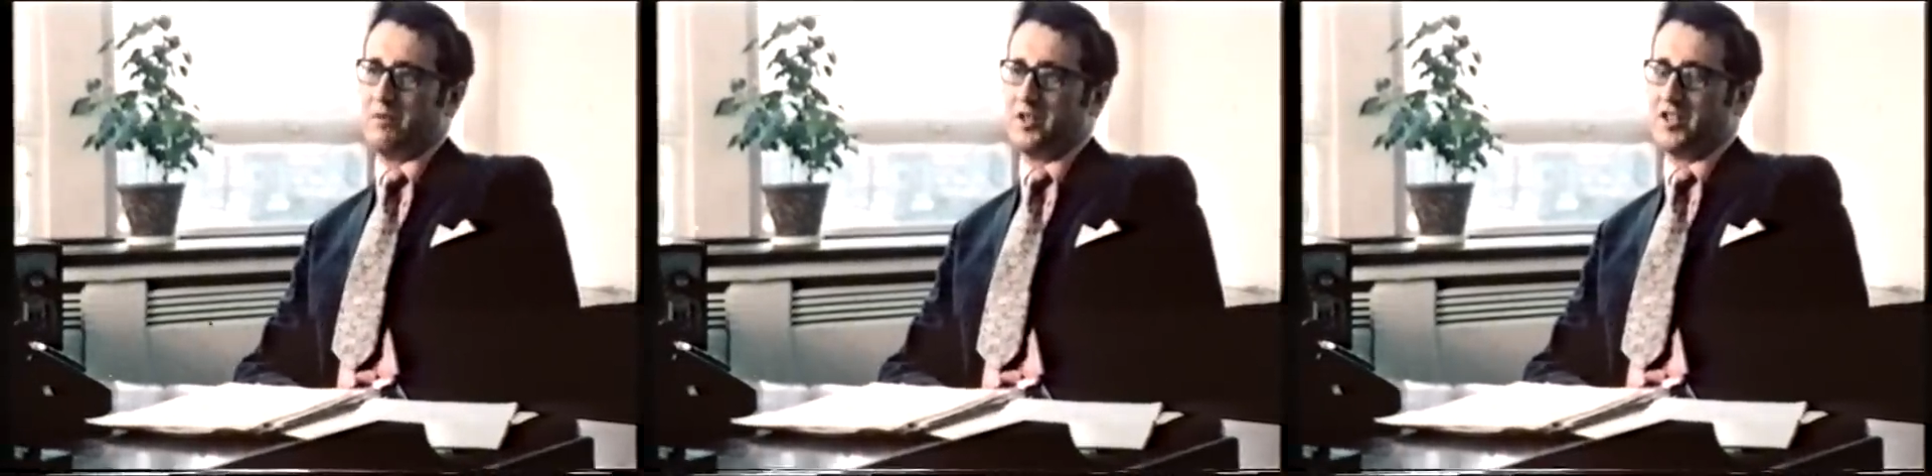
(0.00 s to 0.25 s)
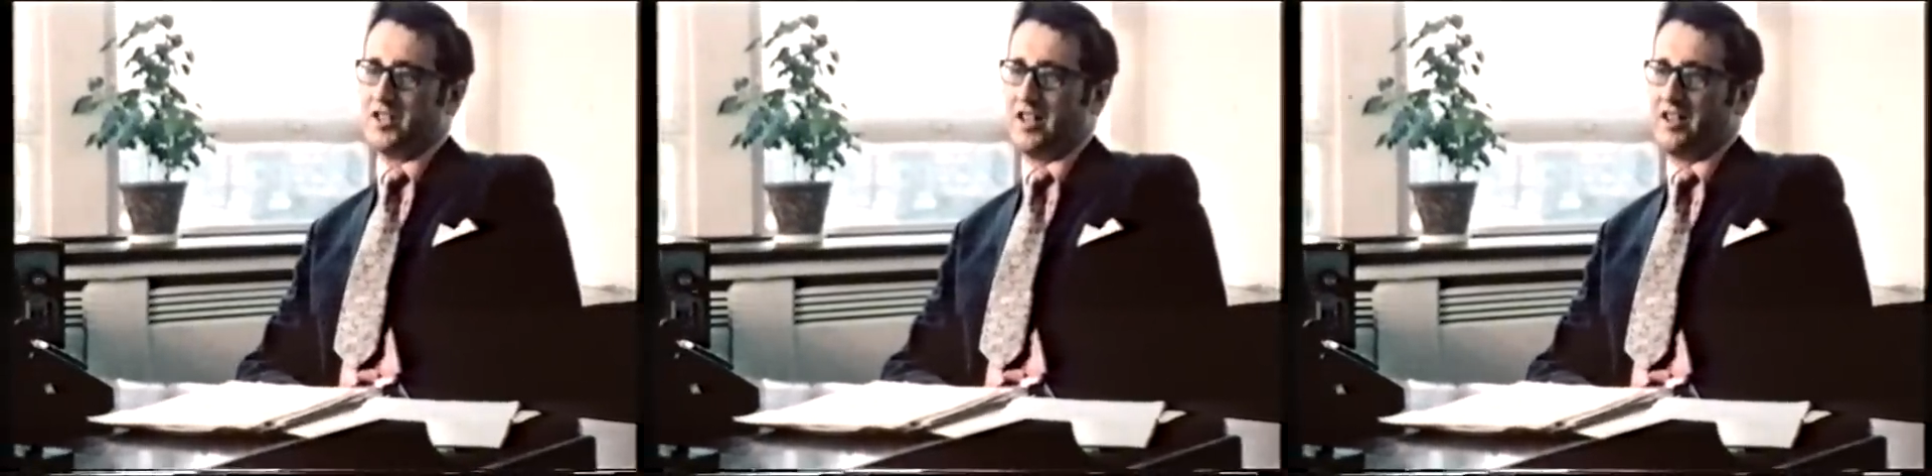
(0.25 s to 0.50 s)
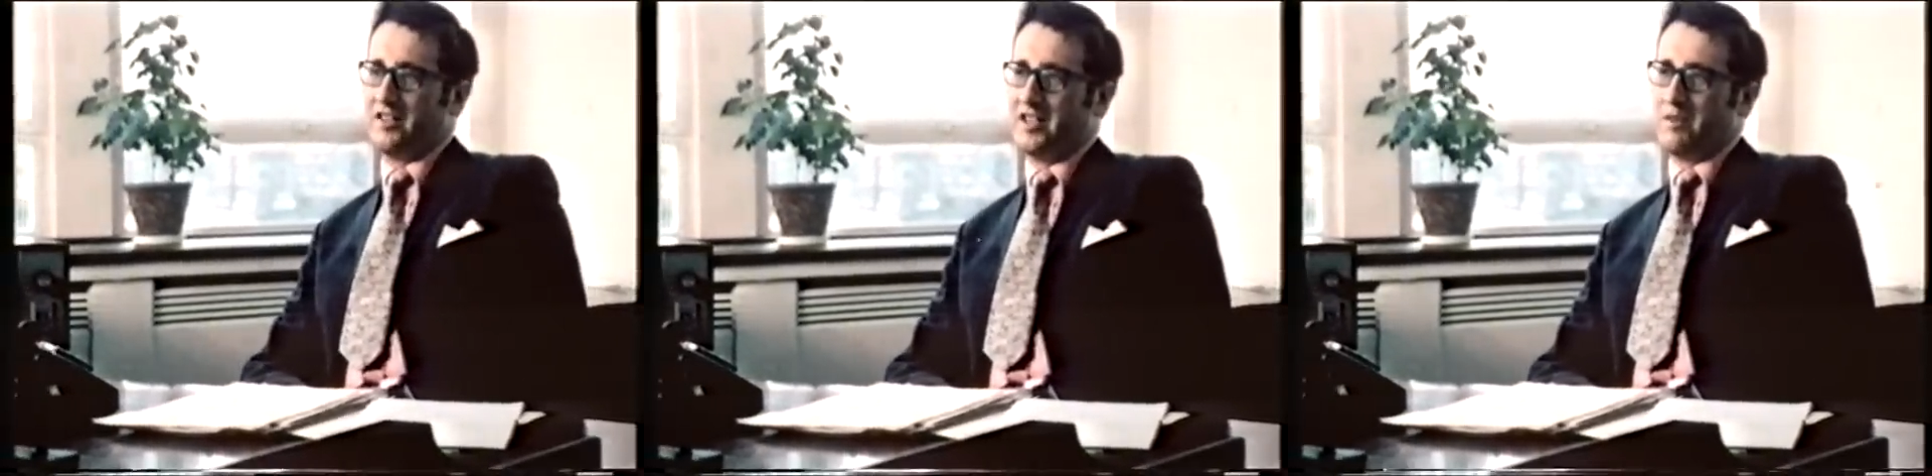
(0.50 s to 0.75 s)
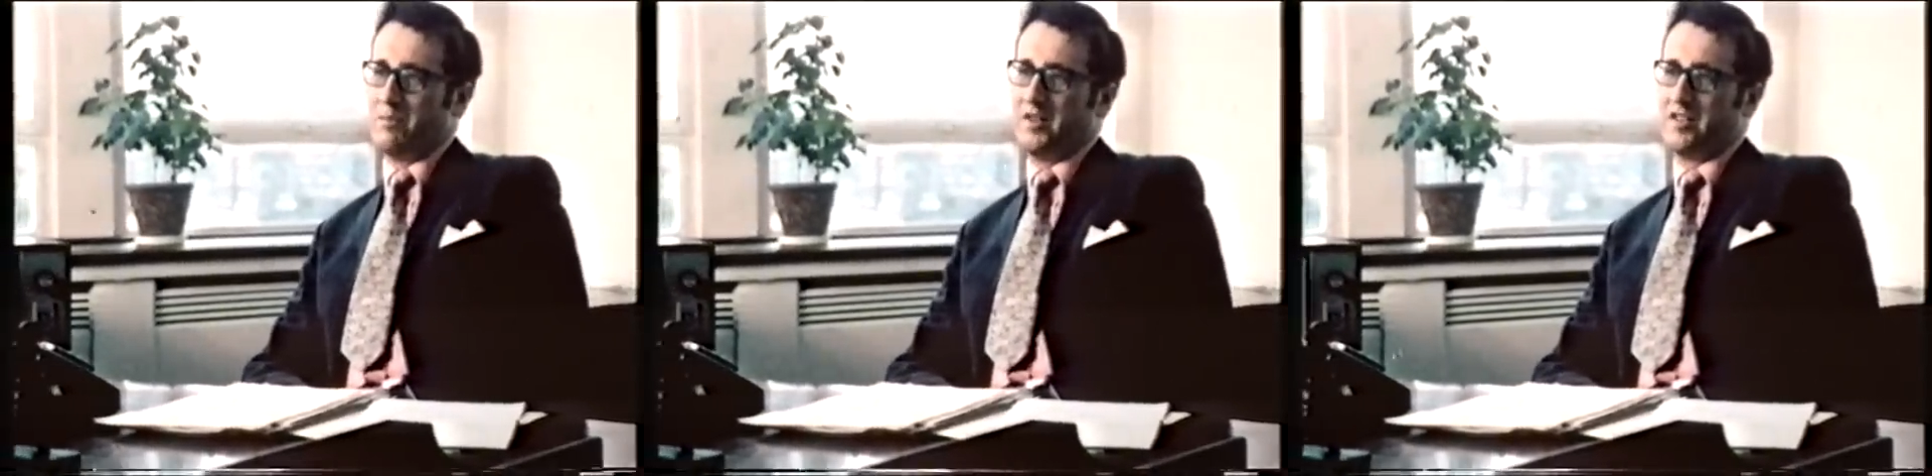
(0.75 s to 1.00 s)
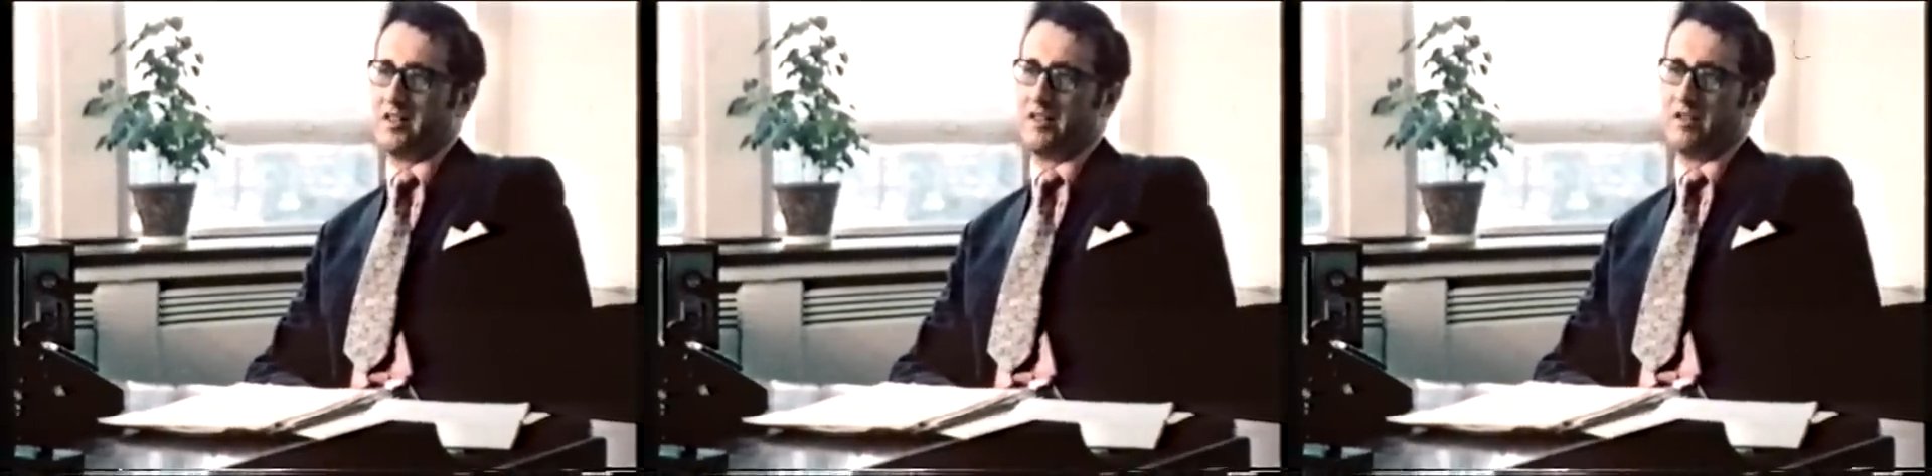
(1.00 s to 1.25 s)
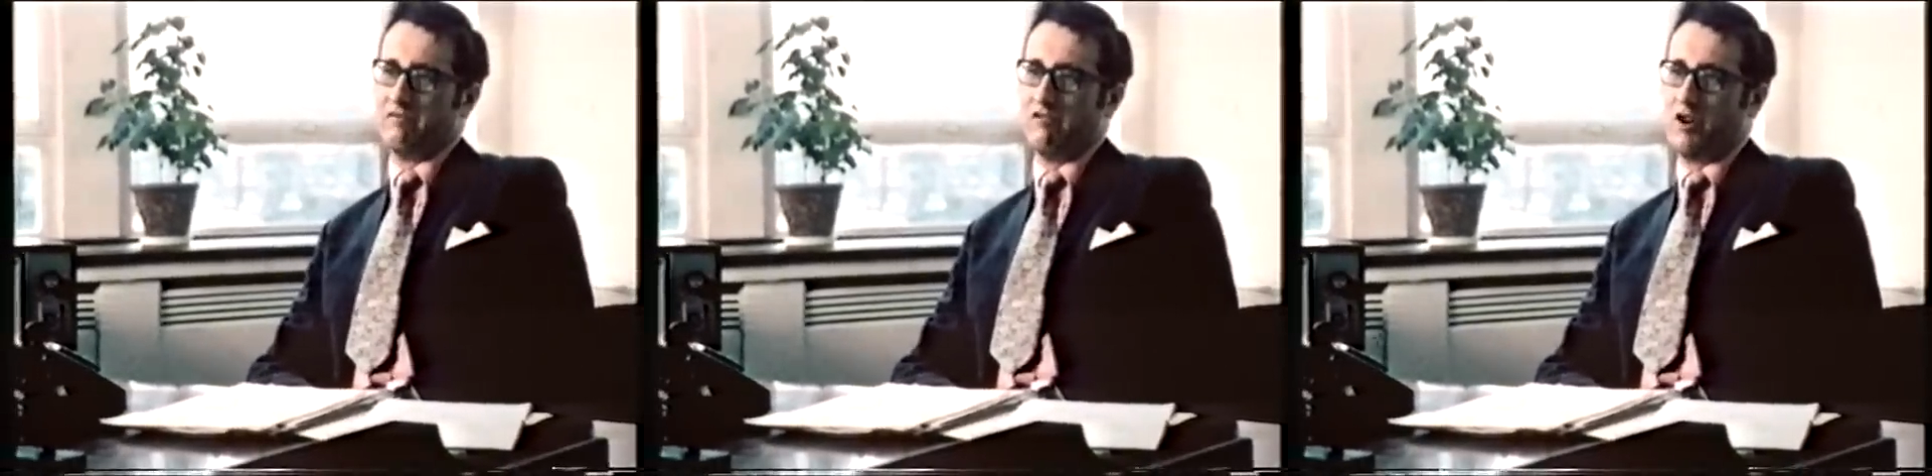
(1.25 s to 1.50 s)
which is held up with
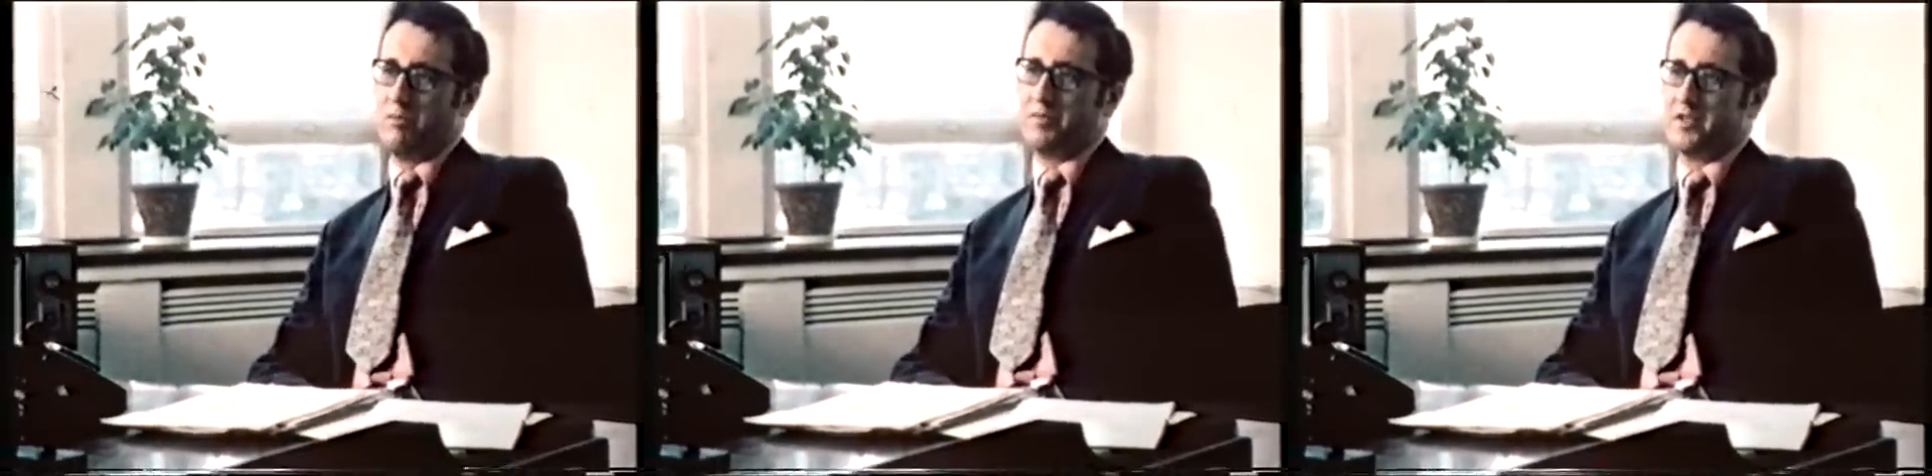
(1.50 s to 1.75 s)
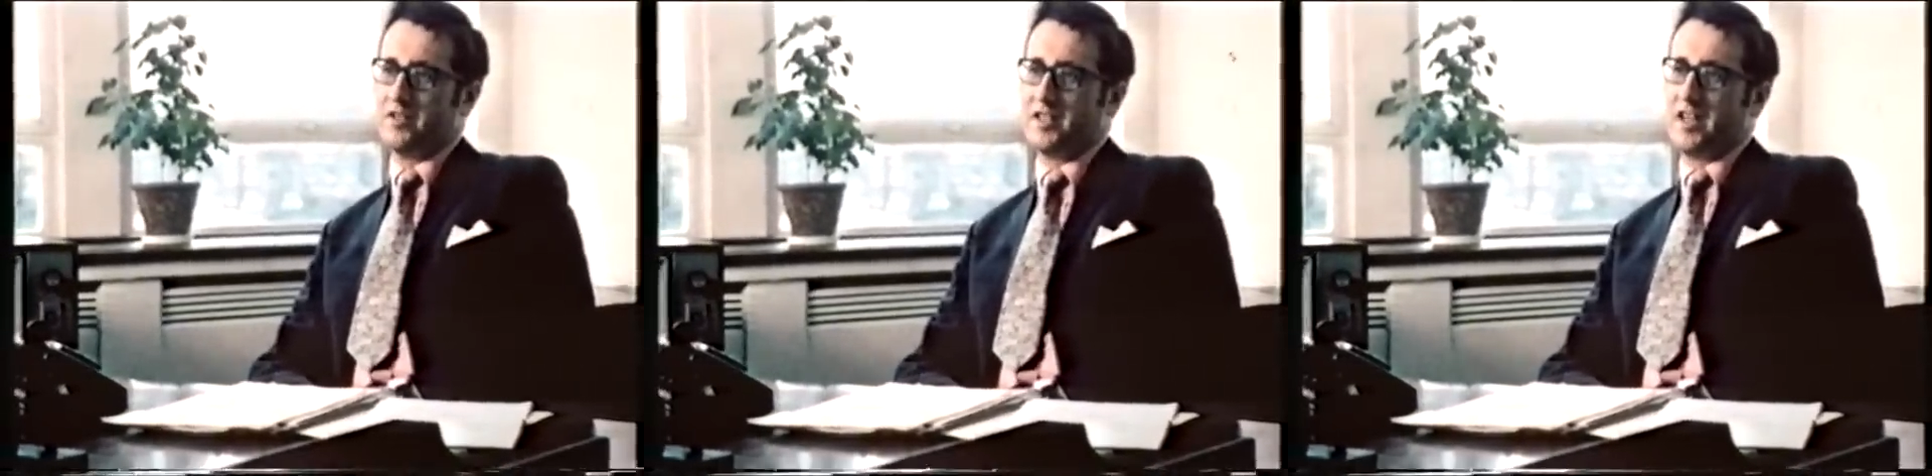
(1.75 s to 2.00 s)
ropes